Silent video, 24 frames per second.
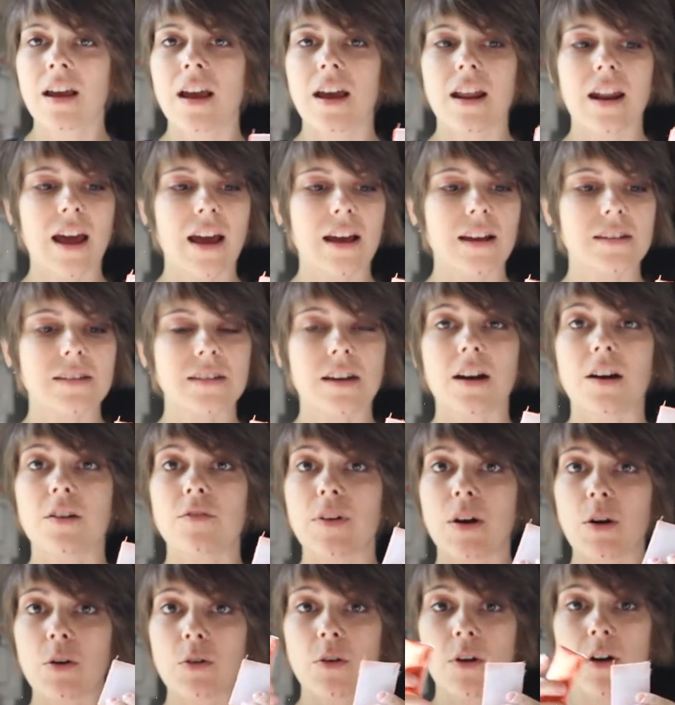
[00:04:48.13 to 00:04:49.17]
It has
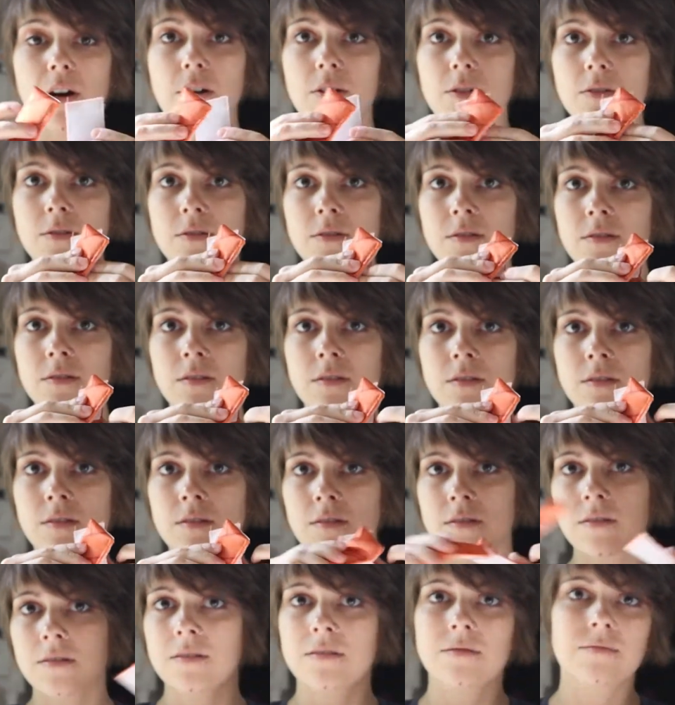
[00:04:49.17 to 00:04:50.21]
Velcro.
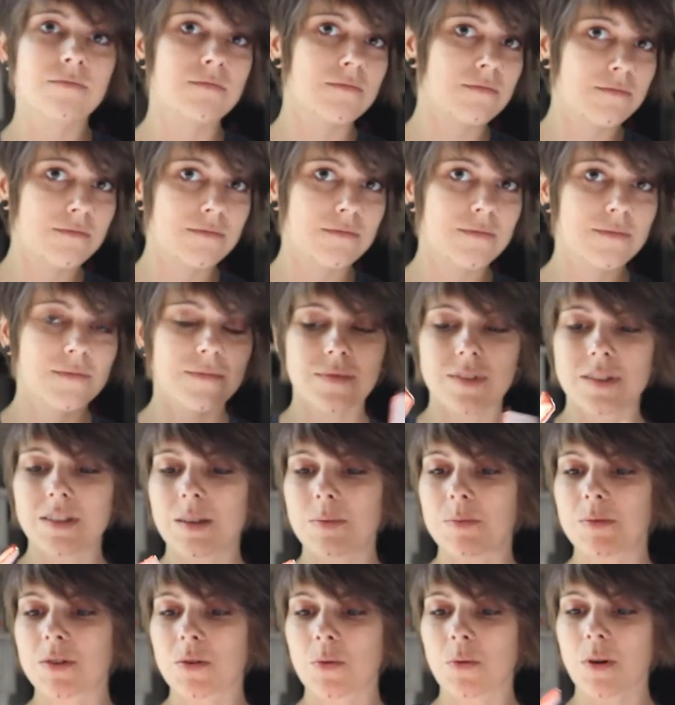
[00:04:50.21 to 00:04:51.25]

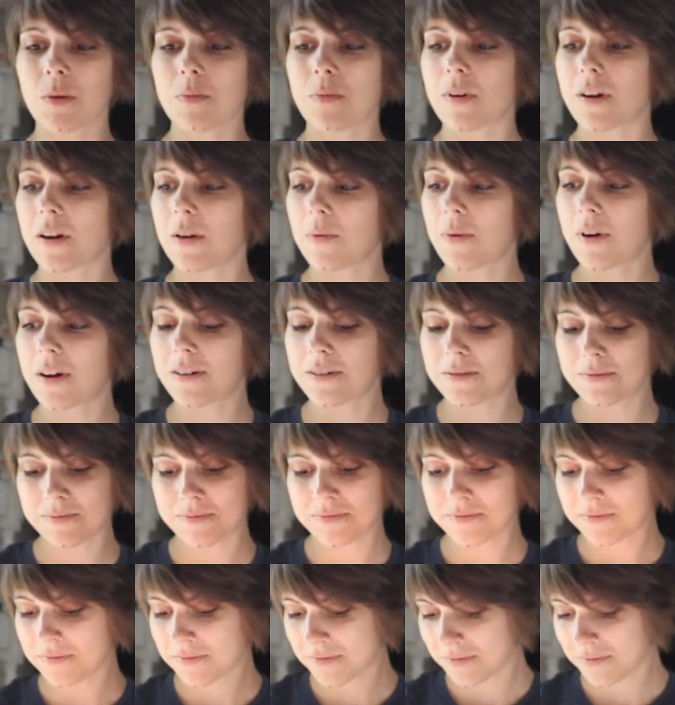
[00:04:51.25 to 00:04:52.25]
Seems to work pretty well.